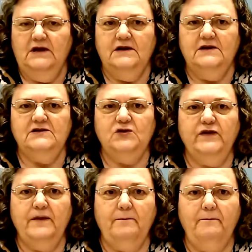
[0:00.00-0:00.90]
So
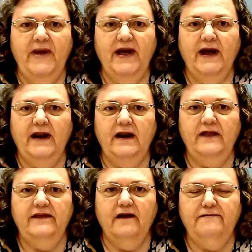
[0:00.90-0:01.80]
the men,
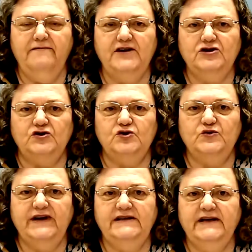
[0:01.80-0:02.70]
the officials,
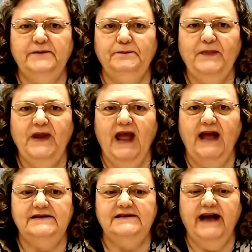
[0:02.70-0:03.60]
tricked him and
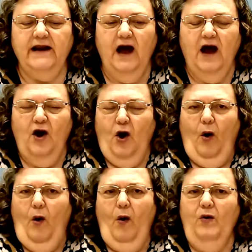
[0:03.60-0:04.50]
said,
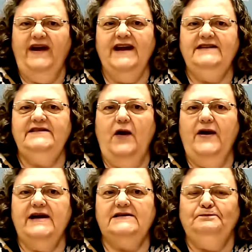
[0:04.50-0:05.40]
Oh, King
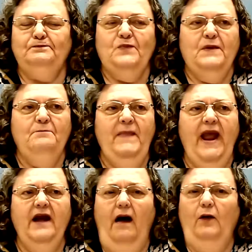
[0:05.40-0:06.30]
Darius,
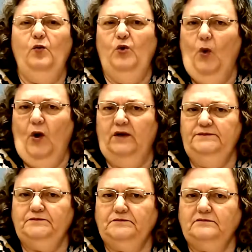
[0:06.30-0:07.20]
make a
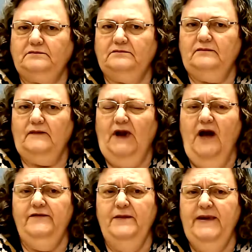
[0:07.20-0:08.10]
rule
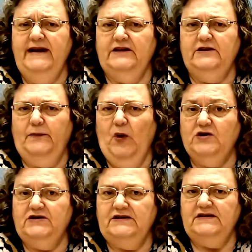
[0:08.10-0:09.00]
of the Medes and the
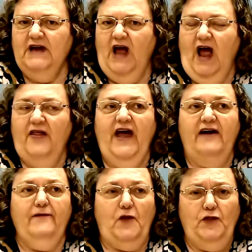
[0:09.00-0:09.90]
Persians that
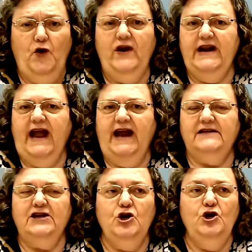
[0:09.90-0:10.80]
for 30
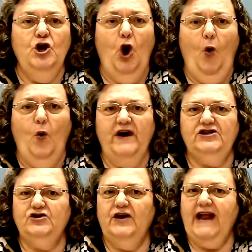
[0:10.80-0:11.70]
days no one
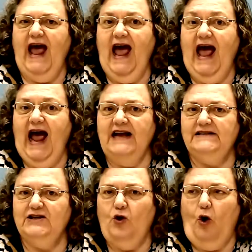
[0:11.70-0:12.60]
should
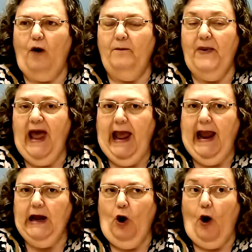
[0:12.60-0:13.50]
ask or
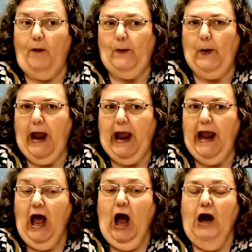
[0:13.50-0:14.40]
beg or
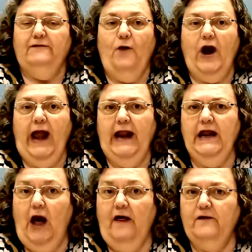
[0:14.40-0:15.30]
pray for any
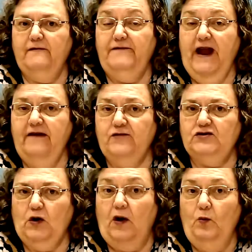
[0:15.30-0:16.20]
other favors
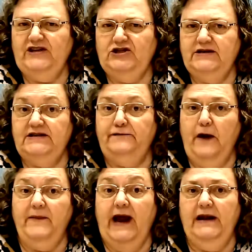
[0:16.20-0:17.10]
or wishes
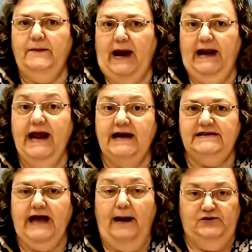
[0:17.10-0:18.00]
from anybody
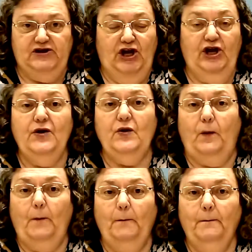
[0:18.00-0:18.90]
except you.
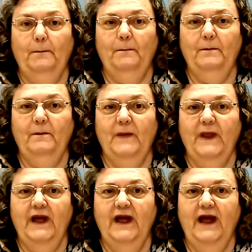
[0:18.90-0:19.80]

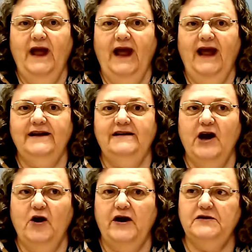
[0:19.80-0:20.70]
And
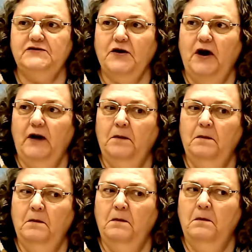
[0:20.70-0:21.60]
Darius thought,
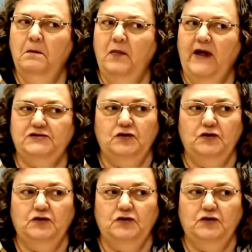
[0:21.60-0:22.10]
that's a